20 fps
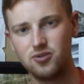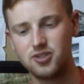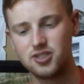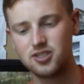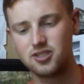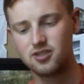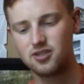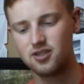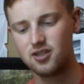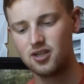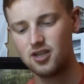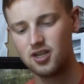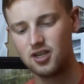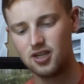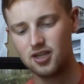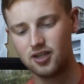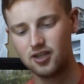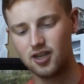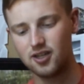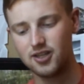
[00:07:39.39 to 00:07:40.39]
It's
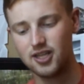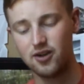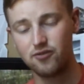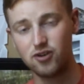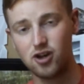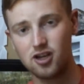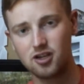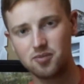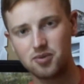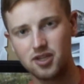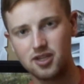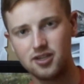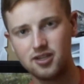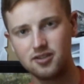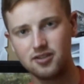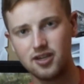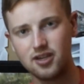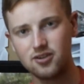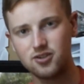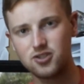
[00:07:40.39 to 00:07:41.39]
got that rock plate
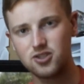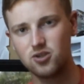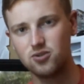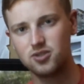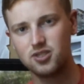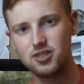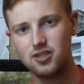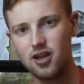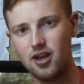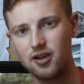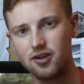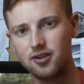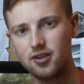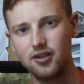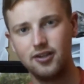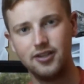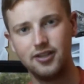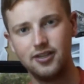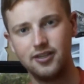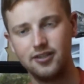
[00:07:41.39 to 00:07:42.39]
in there, so it's not
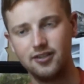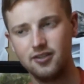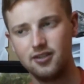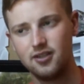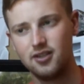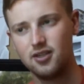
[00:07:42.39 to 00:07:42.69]
gonna,